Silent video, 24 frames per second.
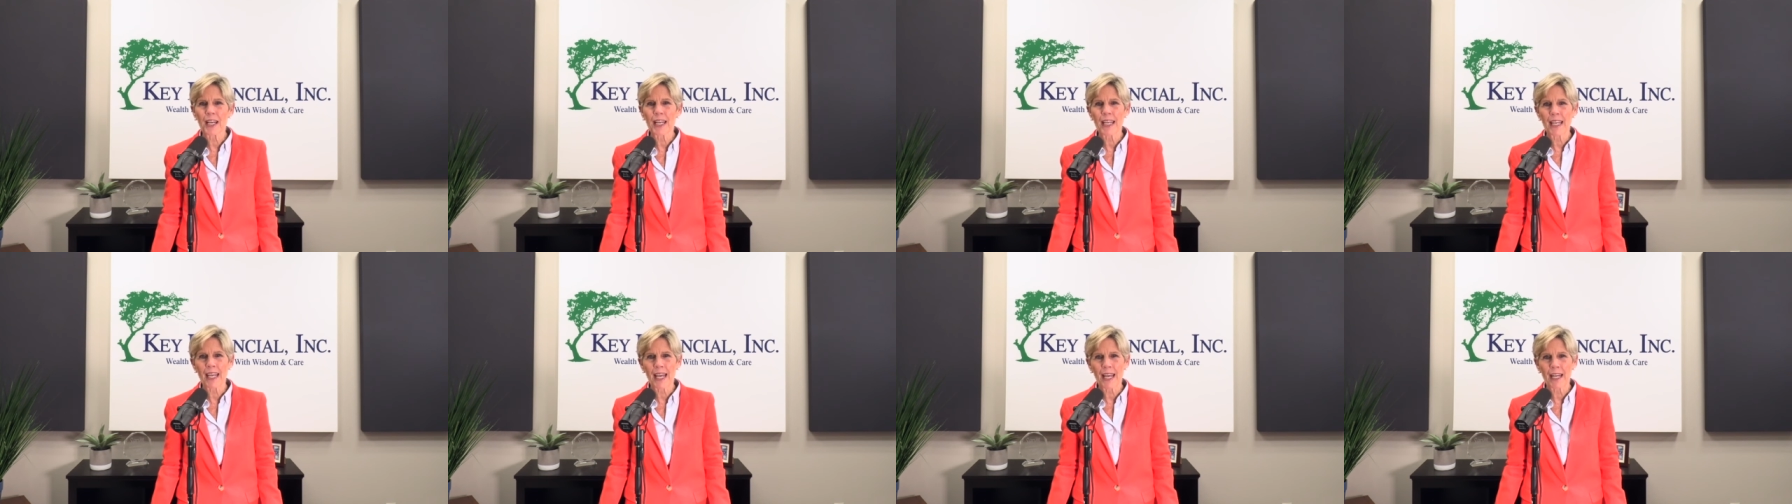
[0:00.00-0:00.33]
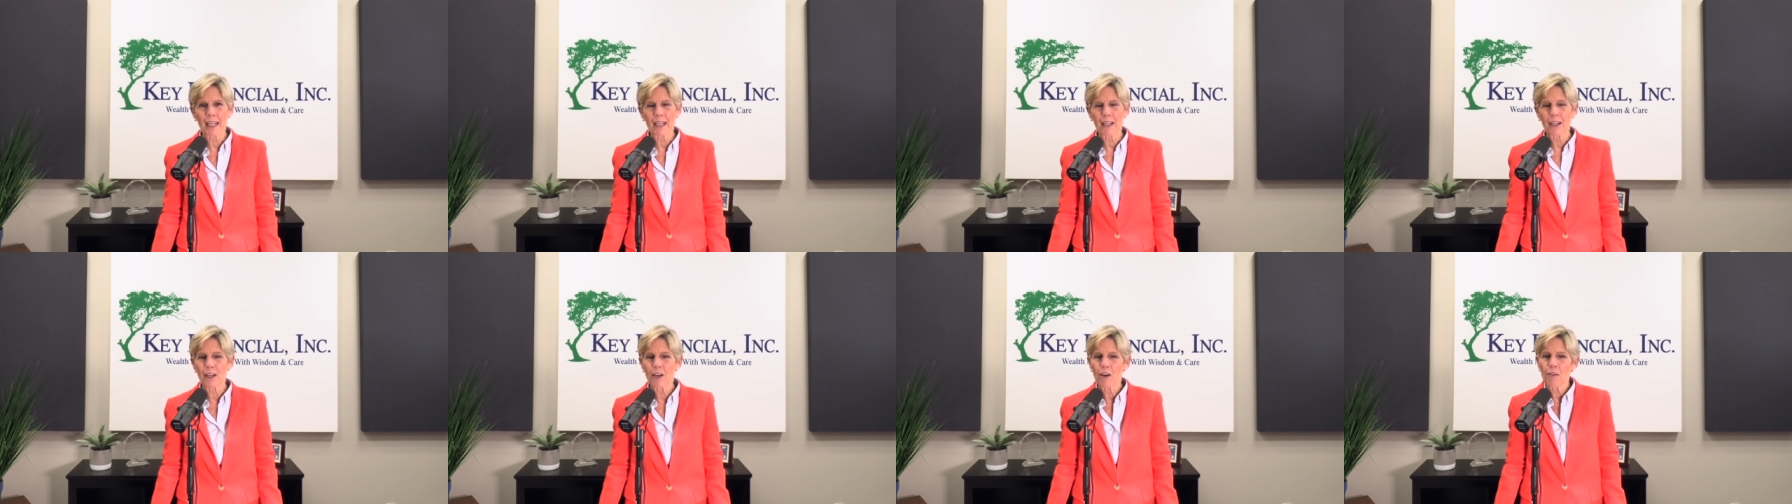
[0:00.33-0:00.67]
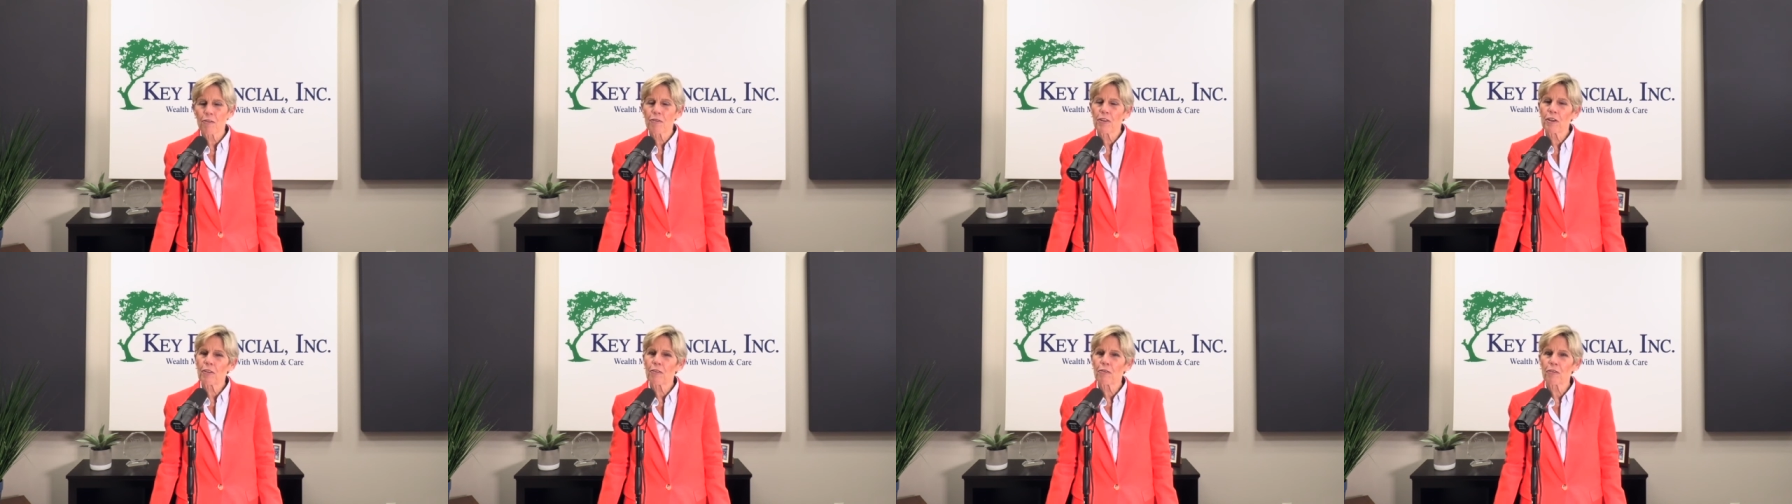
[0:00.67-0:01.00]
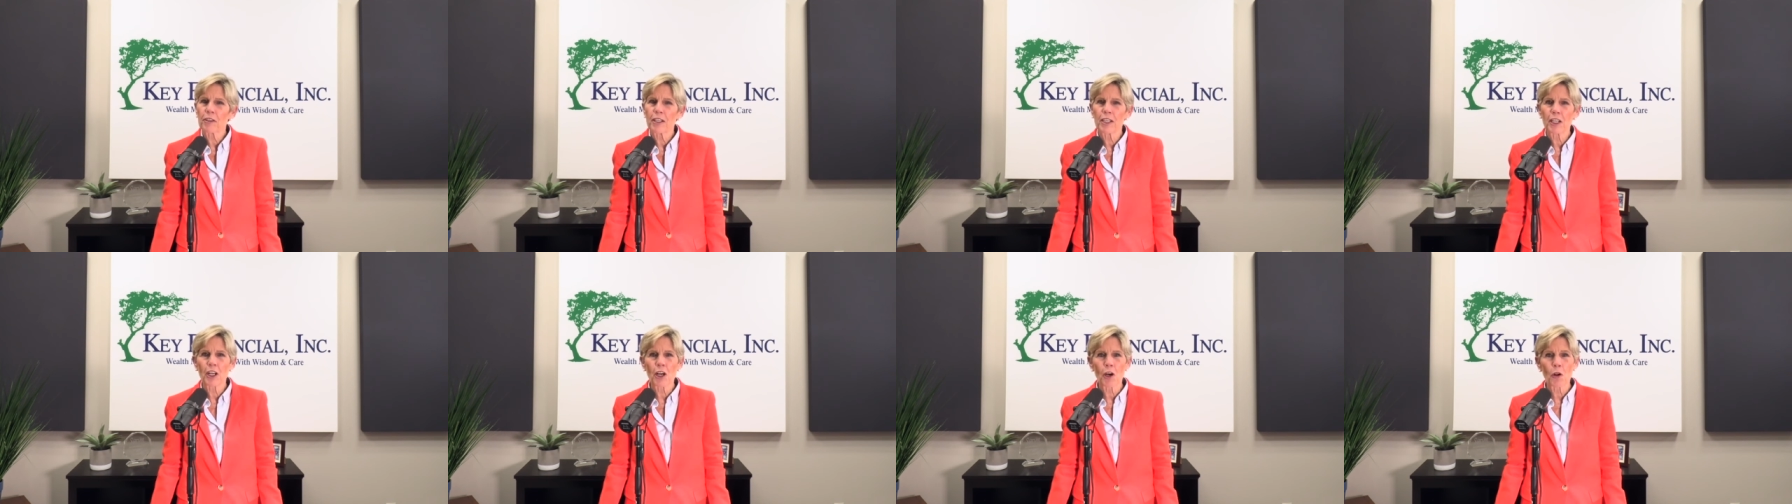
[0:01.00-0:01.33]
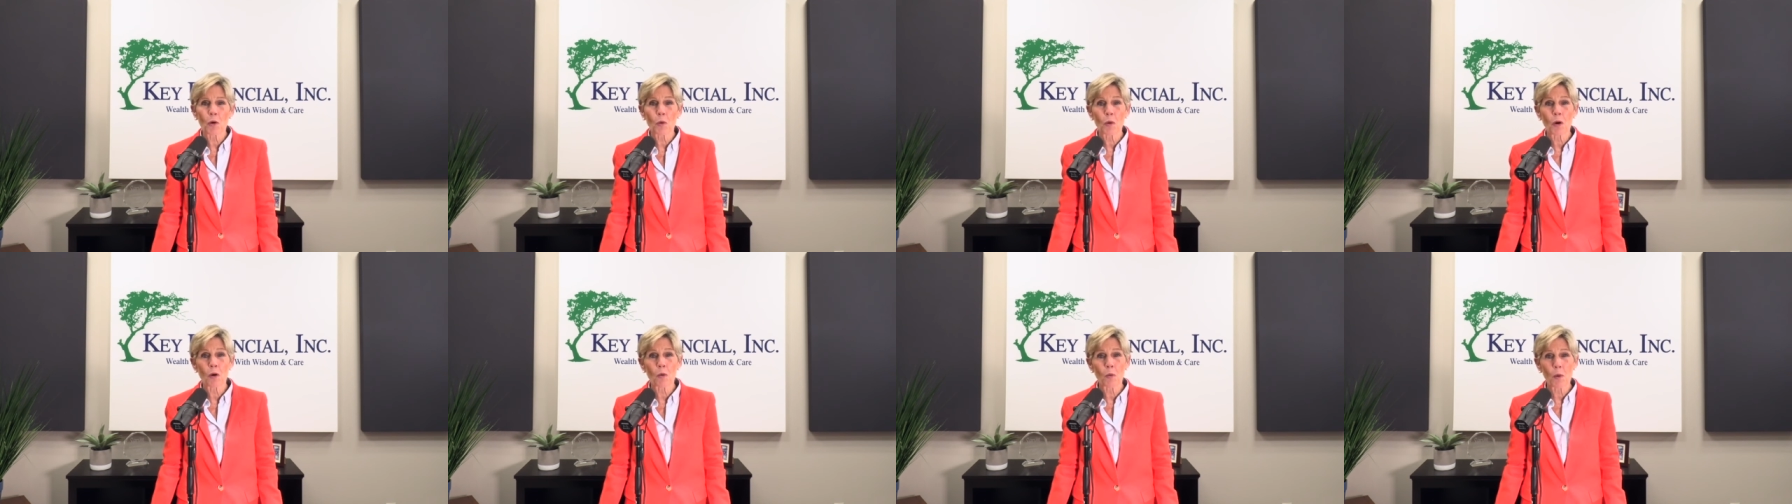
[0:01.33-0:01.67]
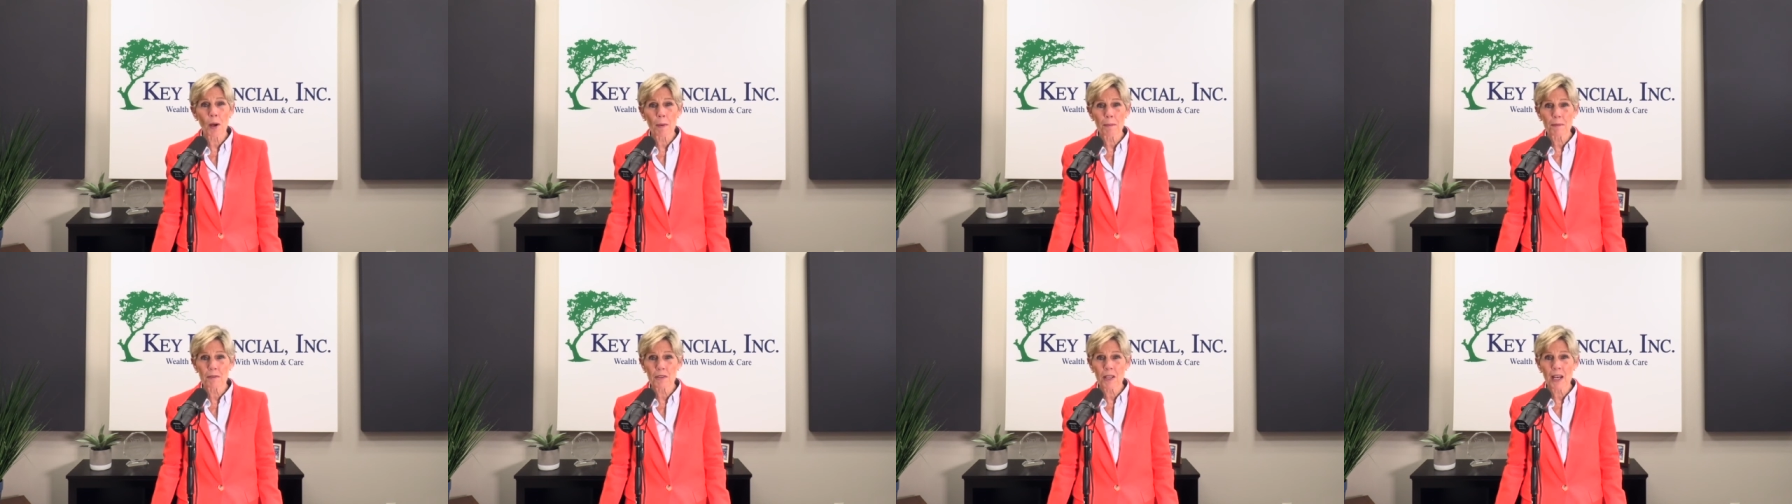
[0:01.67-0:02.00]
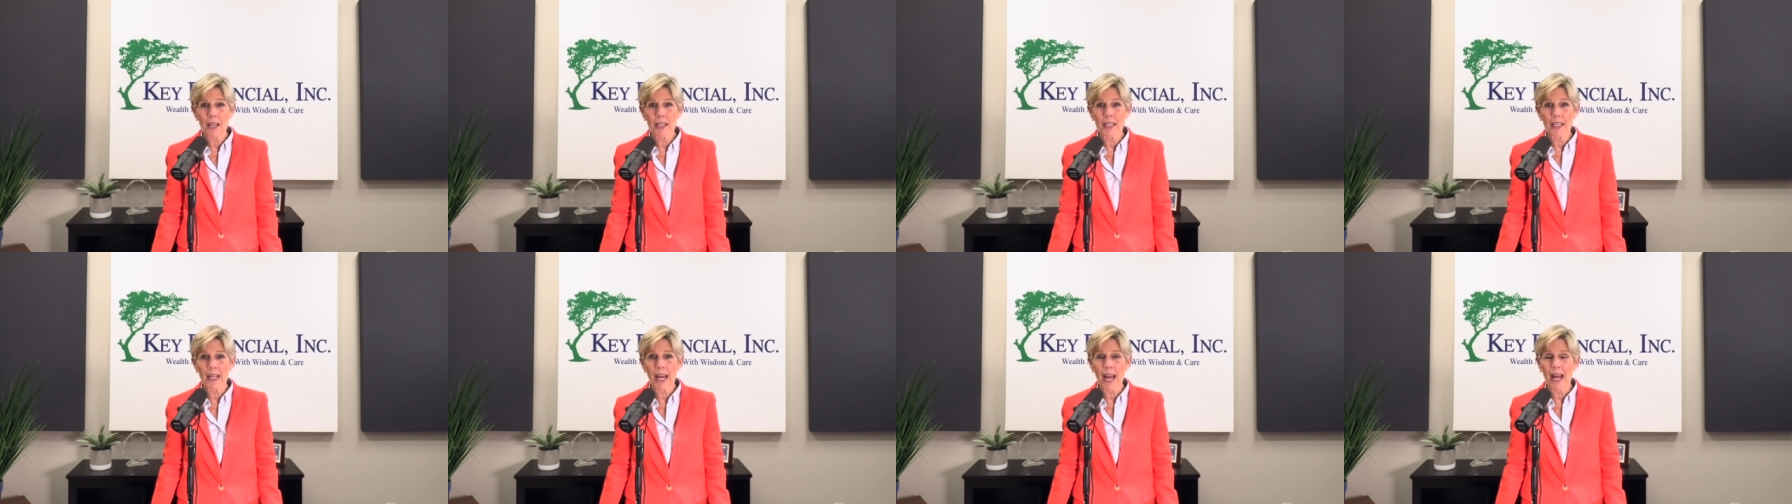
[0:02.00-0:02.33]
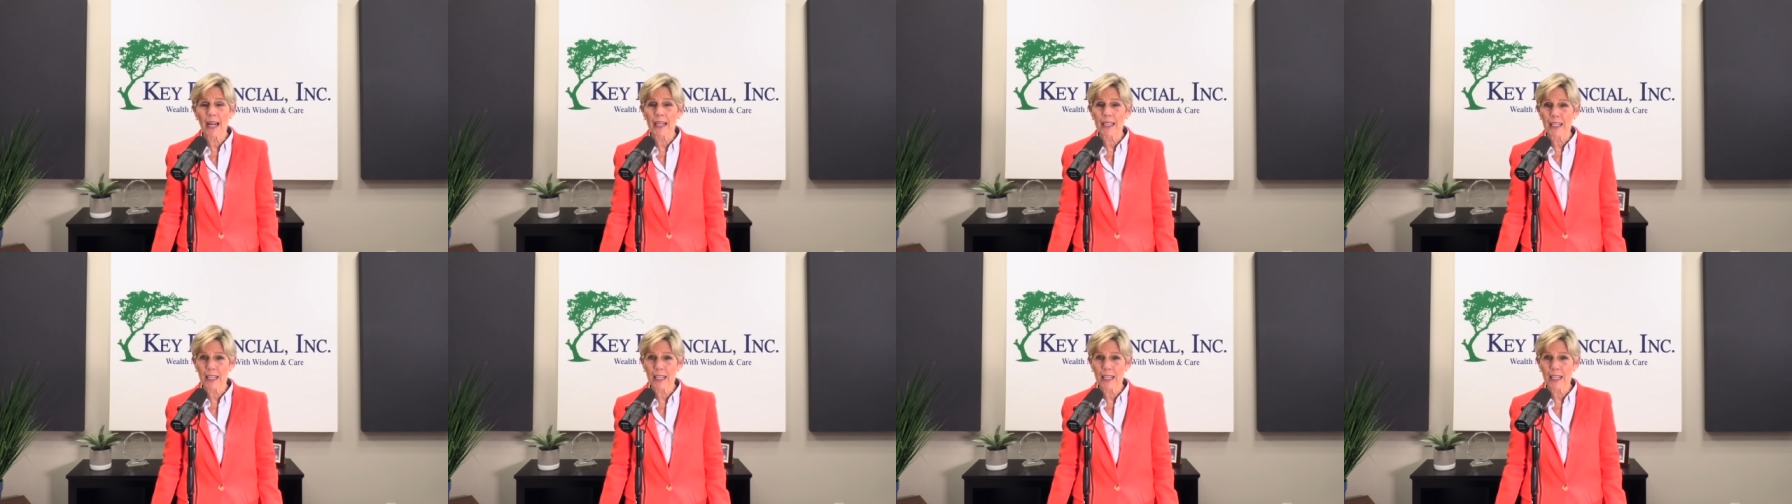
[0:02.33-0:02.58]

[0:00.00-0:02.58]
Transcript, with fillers: Again, feel free to go to our website at